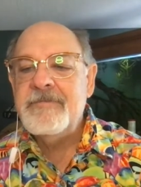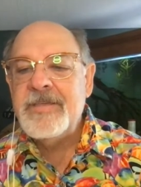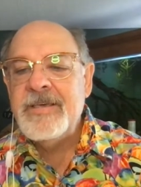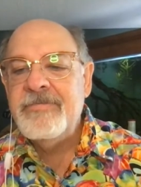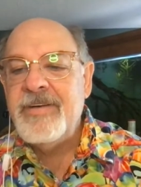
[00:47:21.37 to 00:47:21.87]

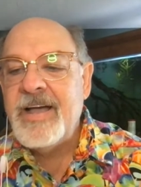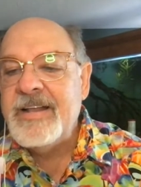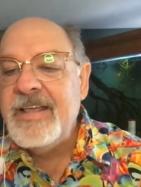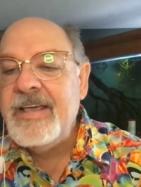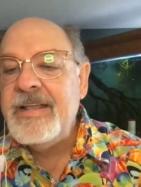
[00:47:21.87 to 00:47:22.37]
If I
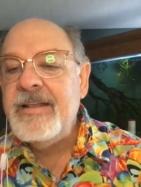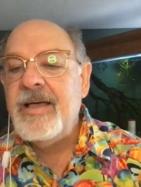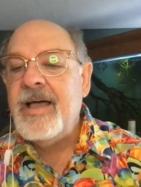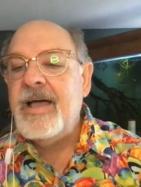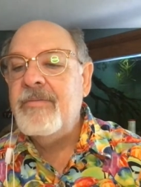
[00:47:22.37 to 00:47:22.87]
did,
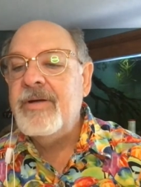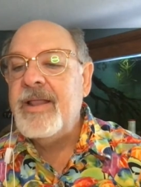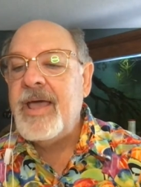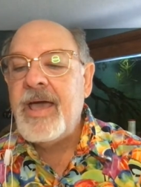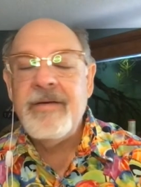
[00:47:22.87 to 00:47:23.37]
I would
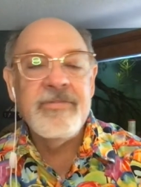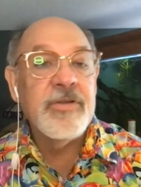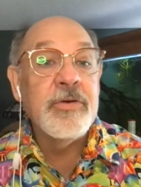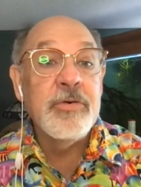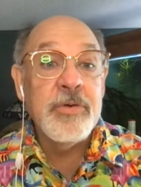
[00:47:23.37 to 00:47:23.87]
have
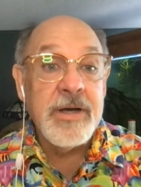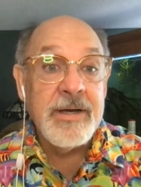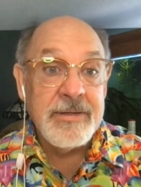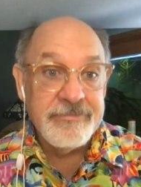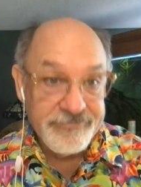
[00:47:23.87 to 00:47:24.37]

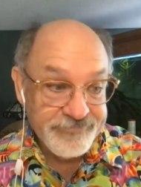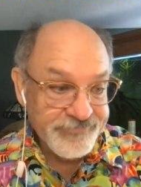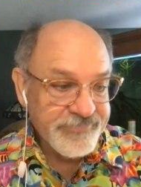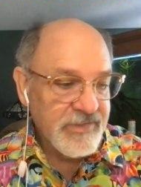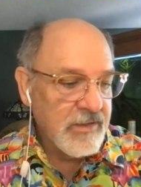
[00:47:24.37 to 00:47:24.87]
to
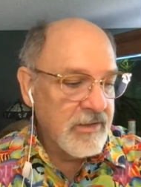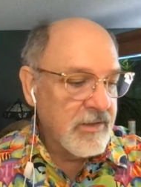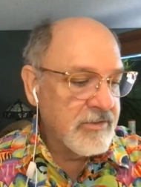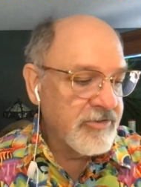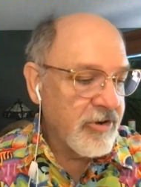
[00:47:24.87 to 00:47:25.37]

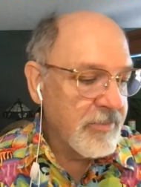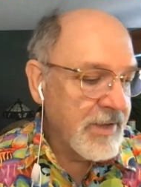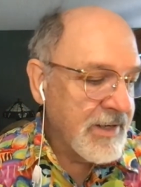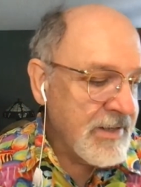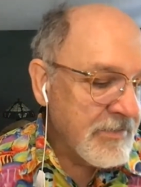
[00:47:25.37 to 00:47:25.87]
turn them
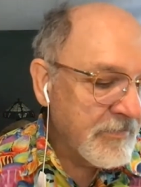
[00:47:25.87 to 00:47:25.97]
in.